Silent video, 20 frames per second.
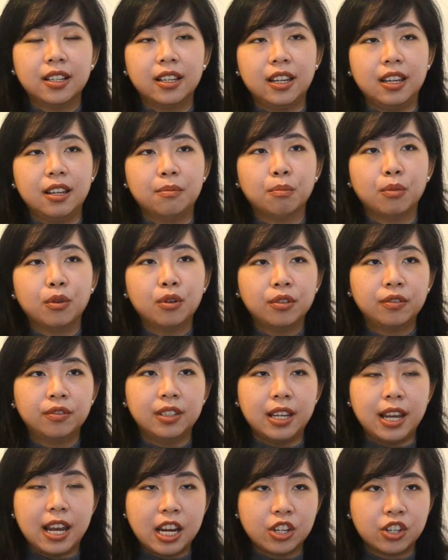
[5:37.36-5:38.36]
in both
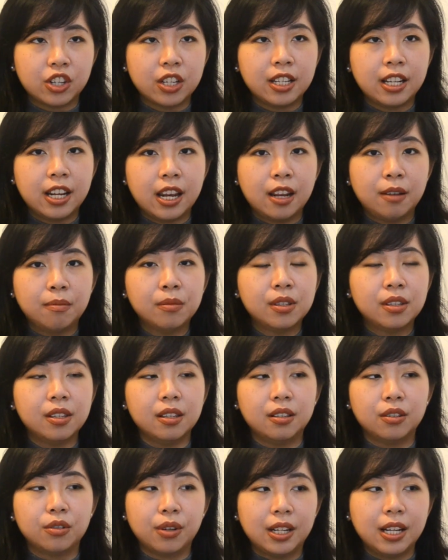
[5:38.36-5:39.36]
the Asian Games
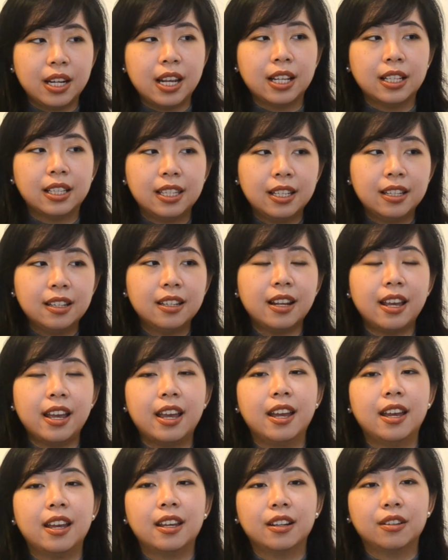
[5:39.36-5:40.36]
in 2018
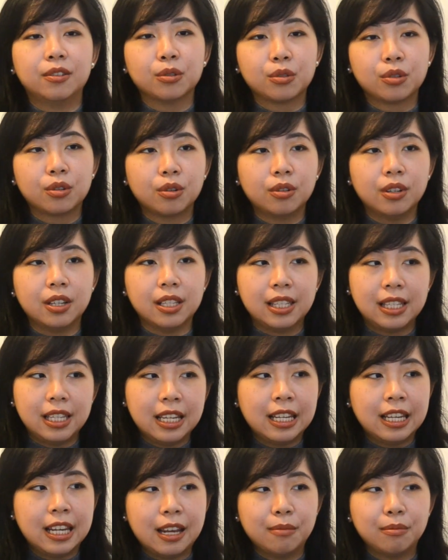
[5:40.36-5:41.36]
and also the
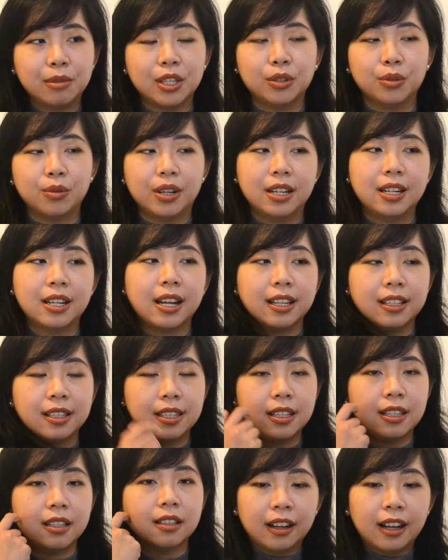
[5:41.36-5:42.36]
SEA Games in
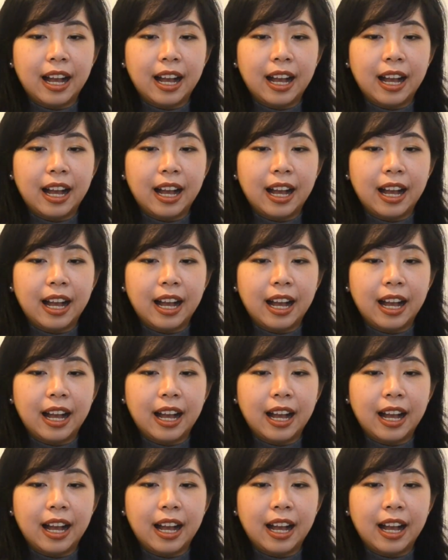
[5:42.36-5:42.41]
2019.